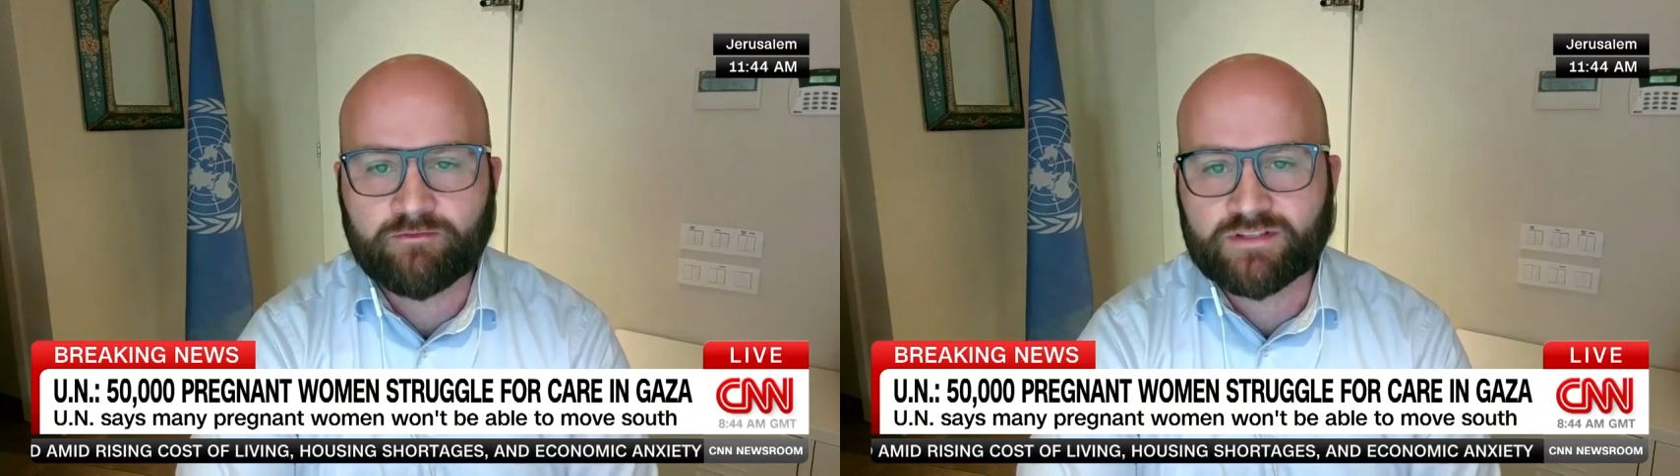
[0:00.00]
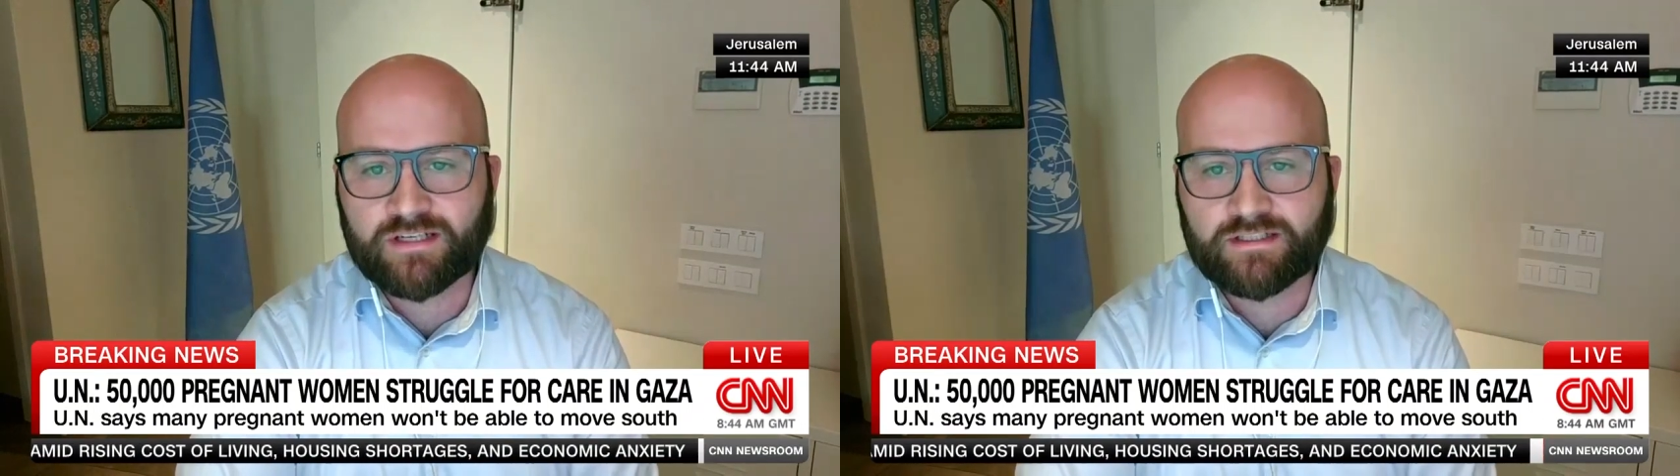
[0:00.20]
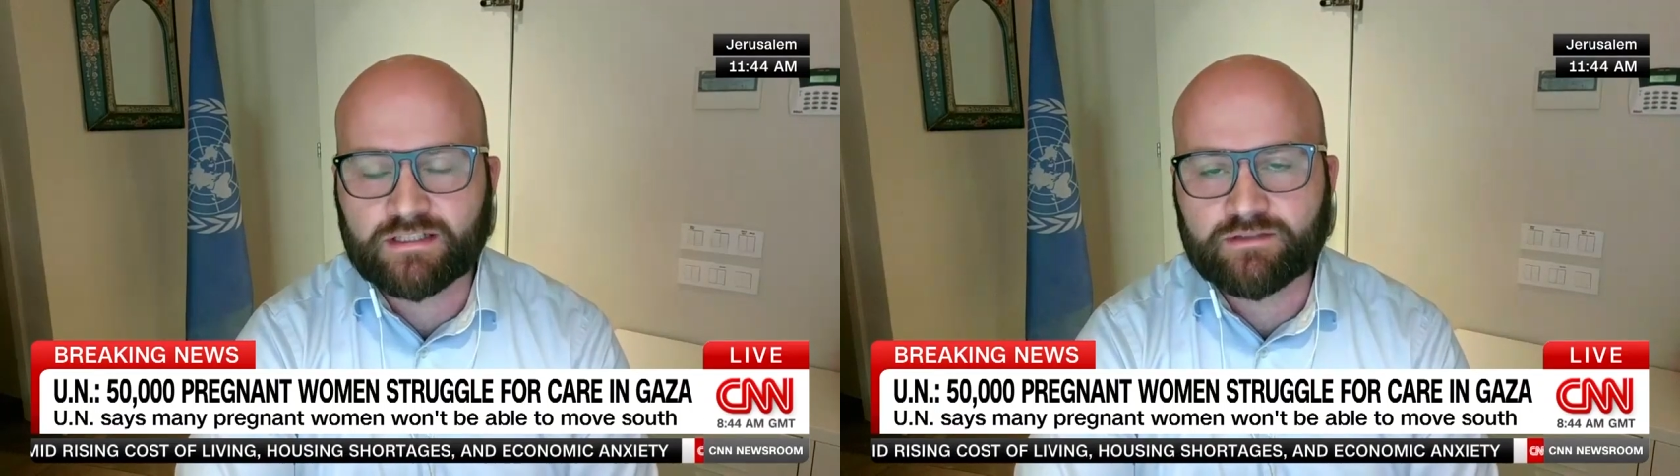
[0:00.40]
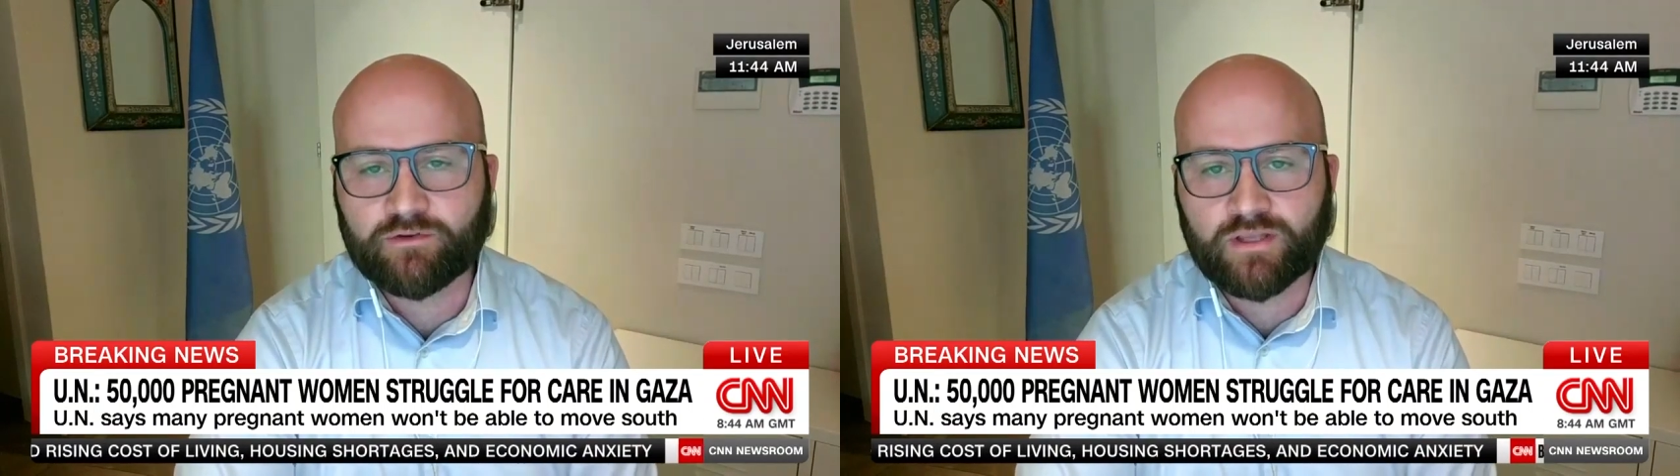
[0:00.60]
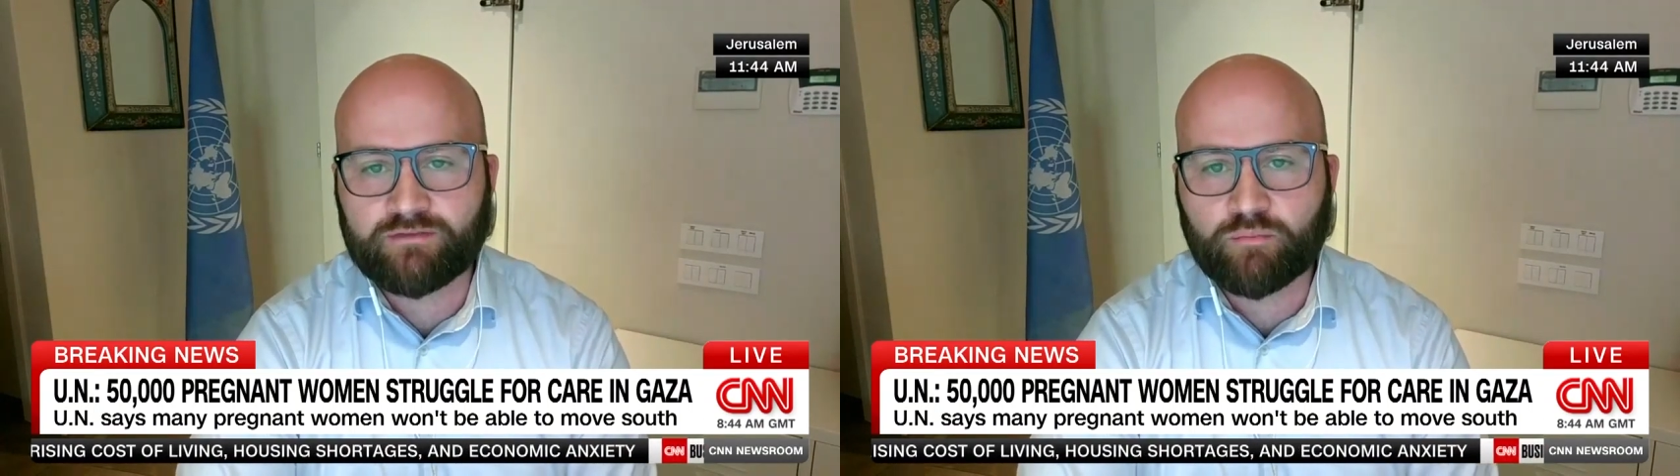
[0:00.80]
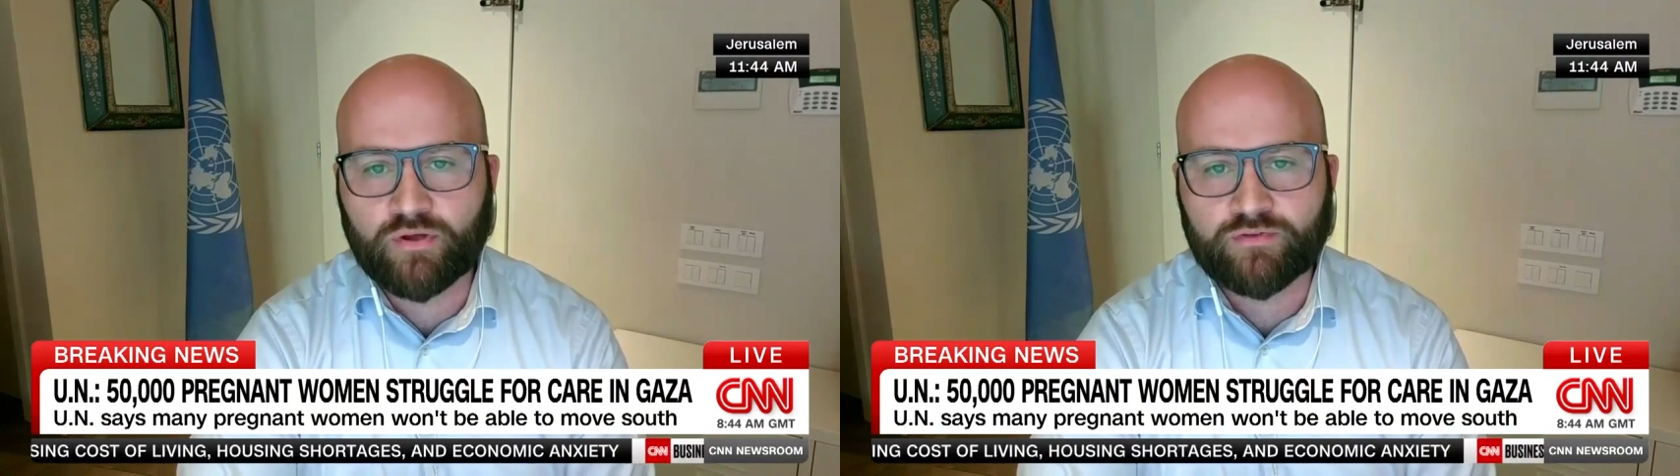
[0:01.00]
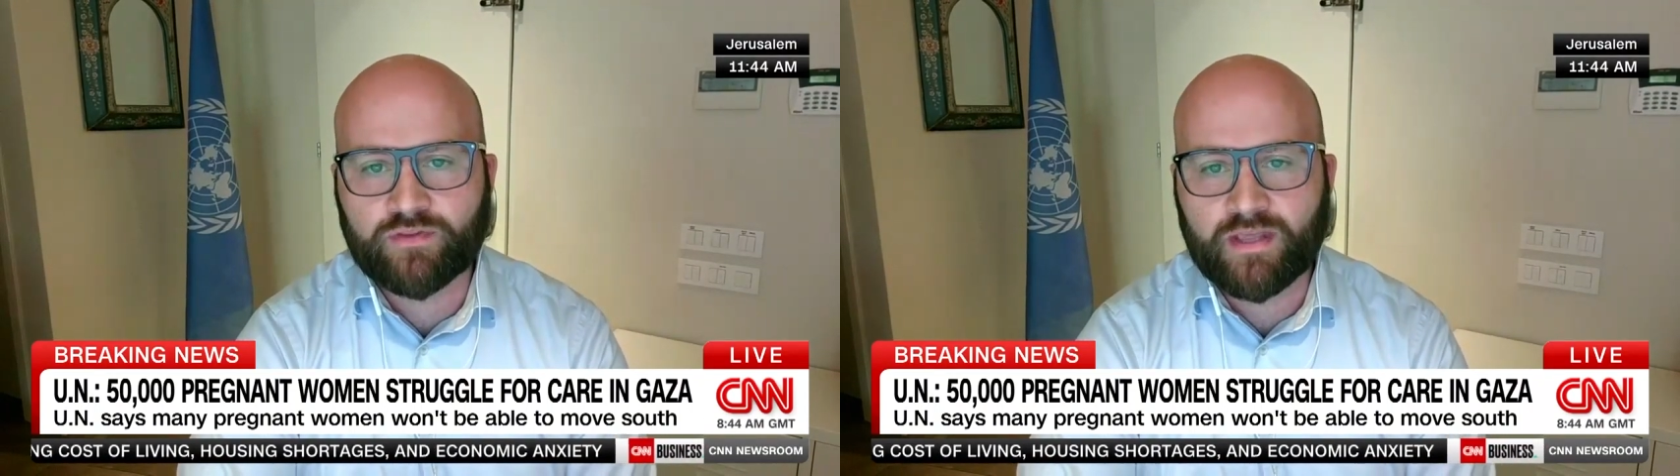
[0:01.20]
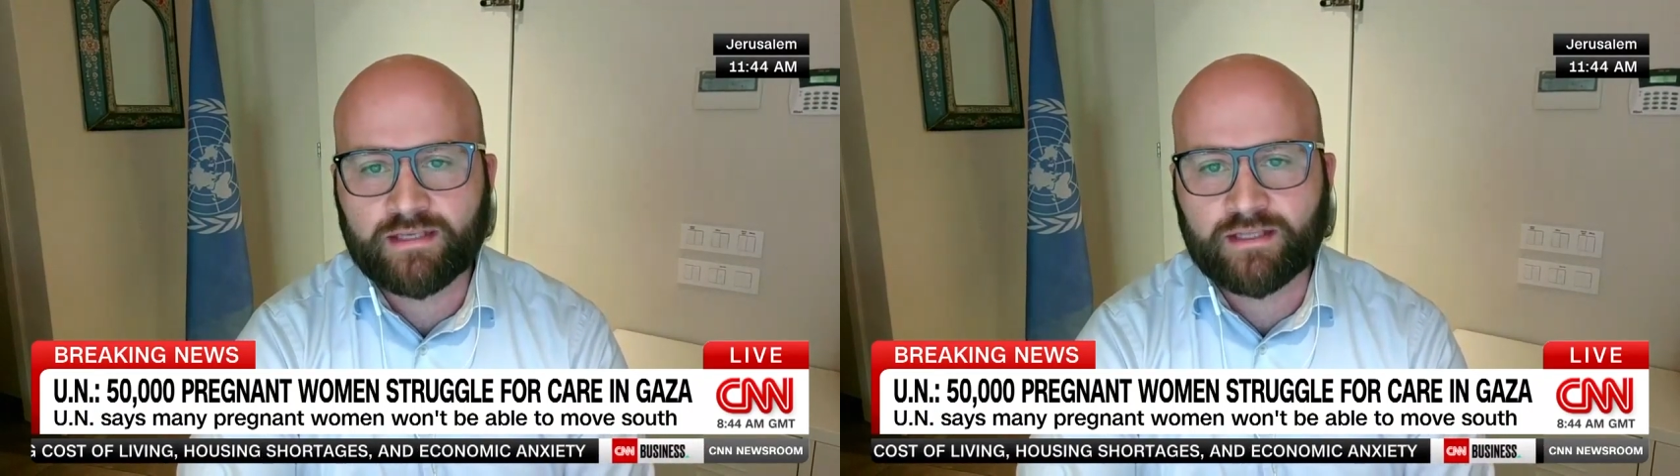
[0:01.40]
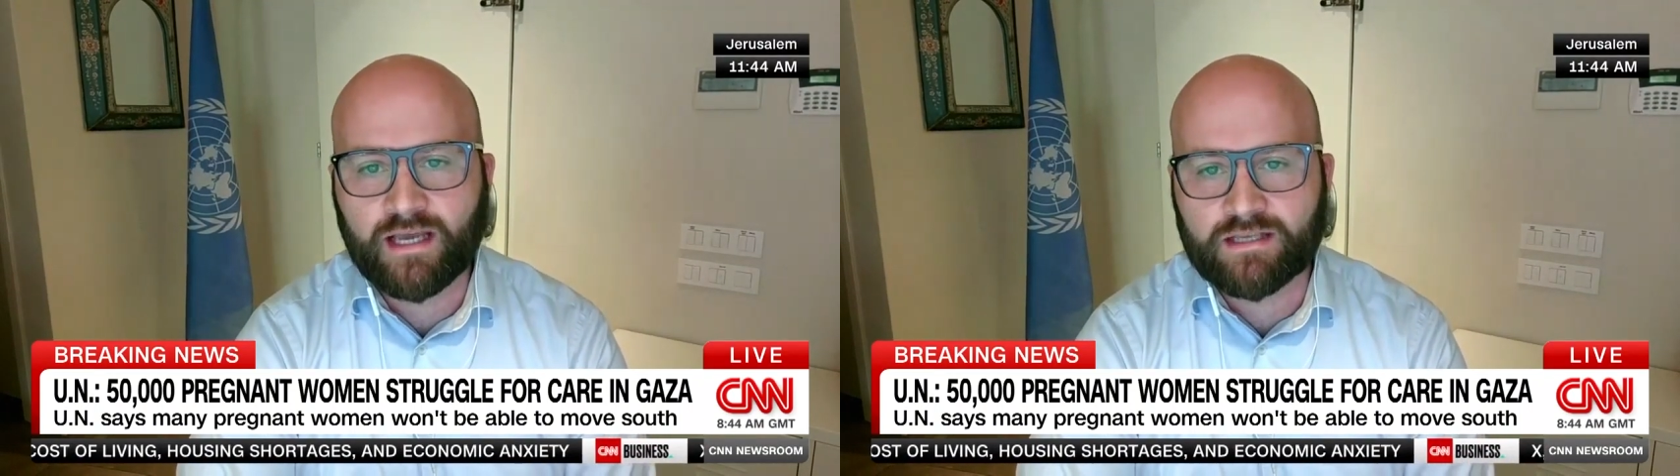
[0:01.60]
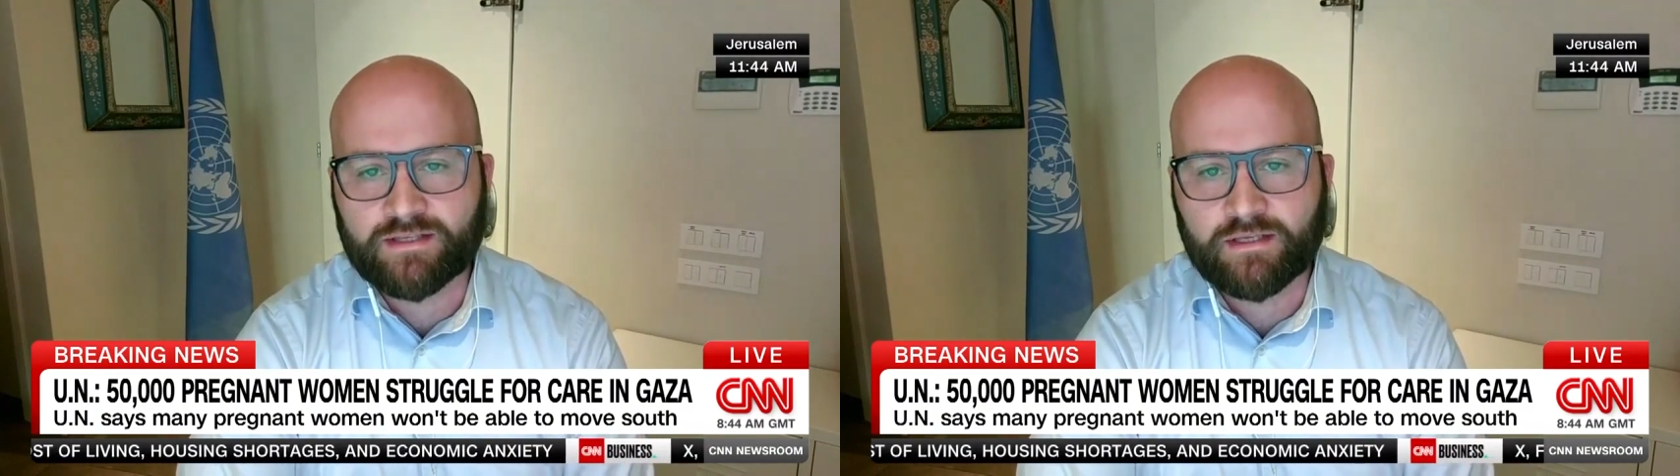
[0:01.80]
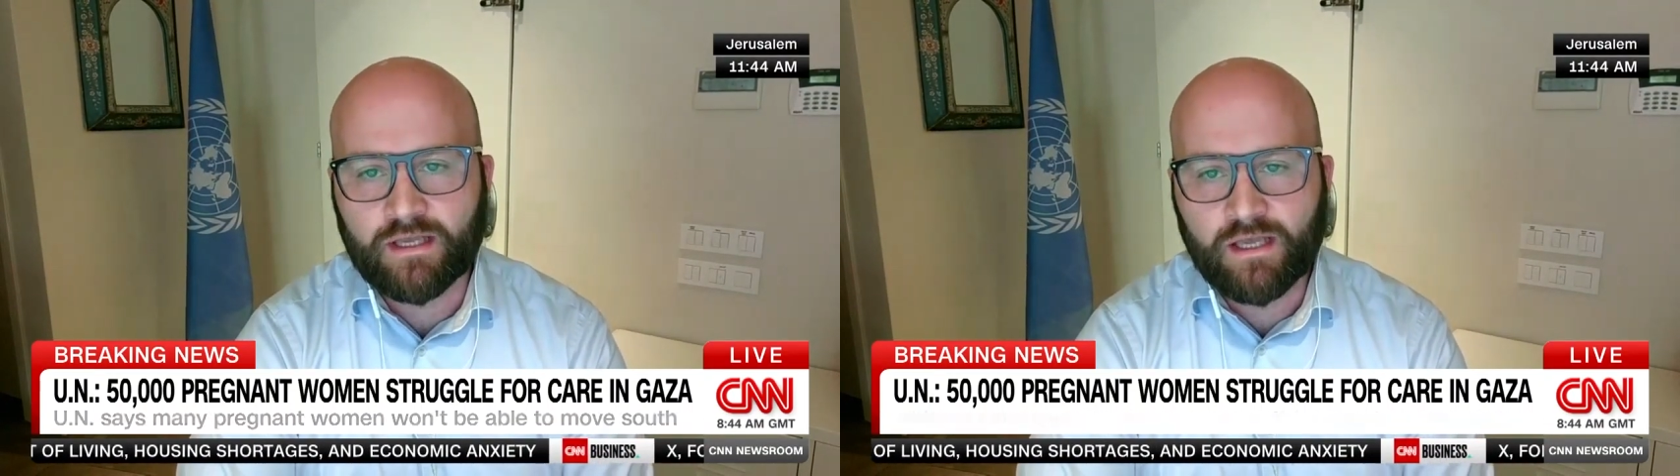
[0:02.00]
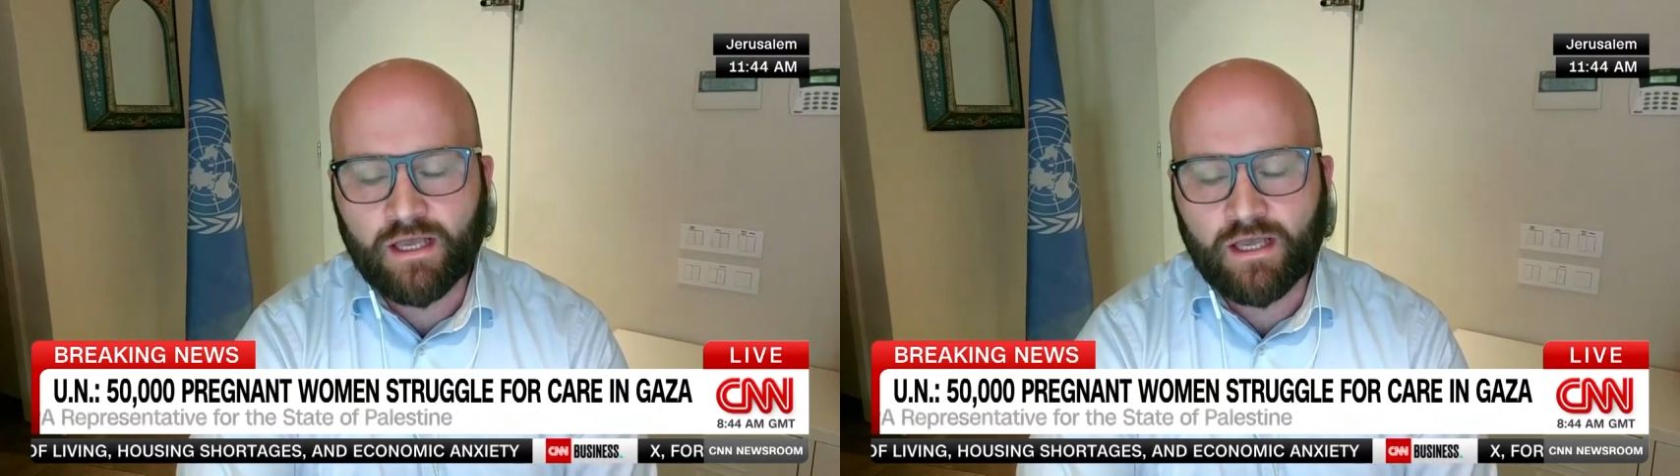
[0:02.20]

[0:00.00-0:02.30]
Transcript: facilities for giving birth in Gaza.